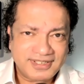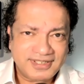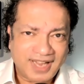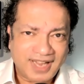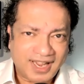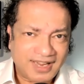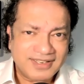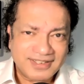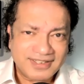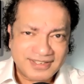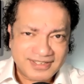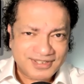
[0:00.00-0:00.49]

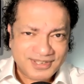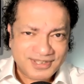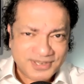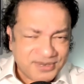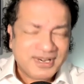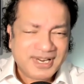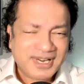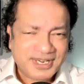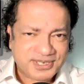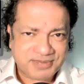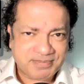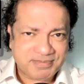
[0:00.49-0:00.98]
And you
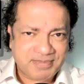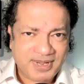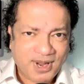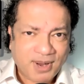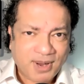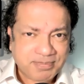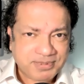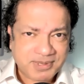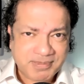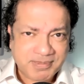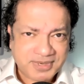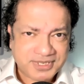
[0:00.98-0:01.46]
need to be
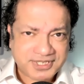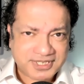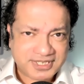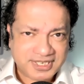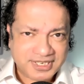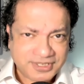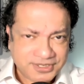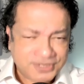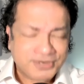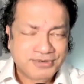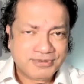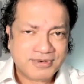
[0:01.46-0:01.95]

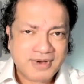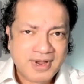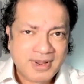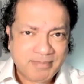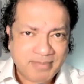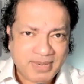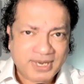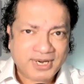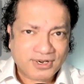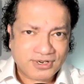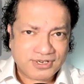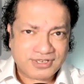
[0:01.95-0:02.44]
optimistic too,
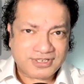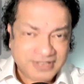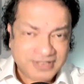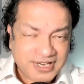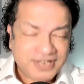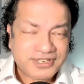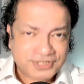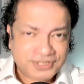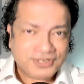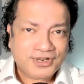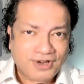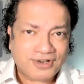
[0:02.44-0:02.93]
because
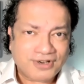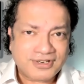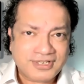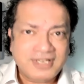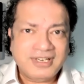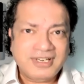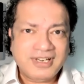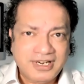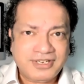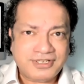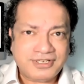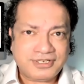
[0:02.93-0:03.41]
this God
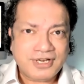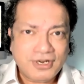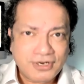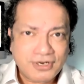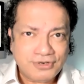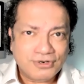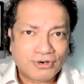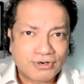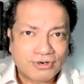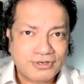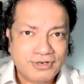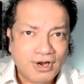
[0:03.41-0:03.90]
is
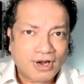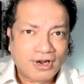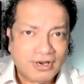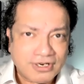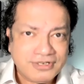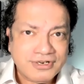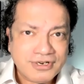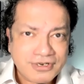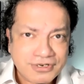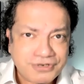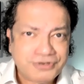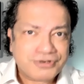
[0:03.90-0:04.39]
your
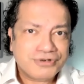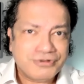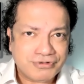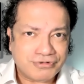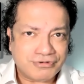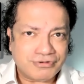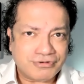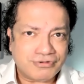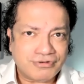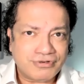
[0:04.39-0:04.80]
God too.